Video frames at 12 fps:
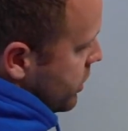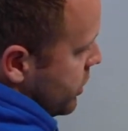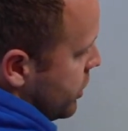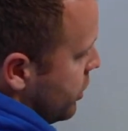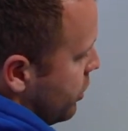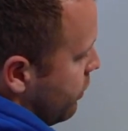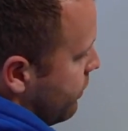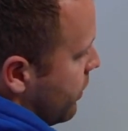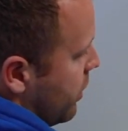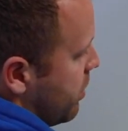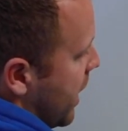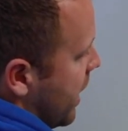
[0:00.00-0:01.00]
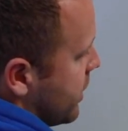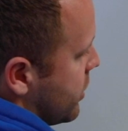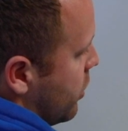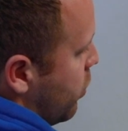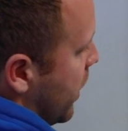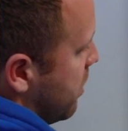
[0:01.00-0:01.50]
2 fullbacks
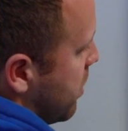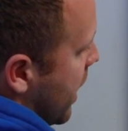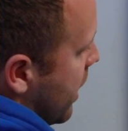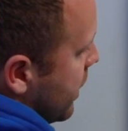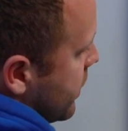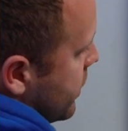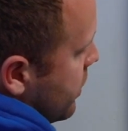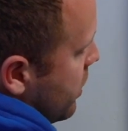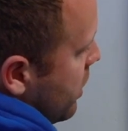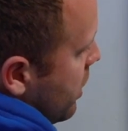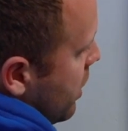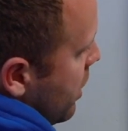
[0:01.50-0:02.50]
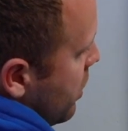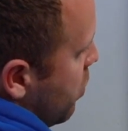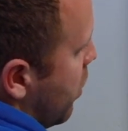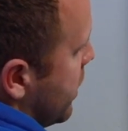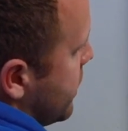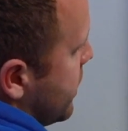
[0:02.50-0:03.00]
or wing backs, 1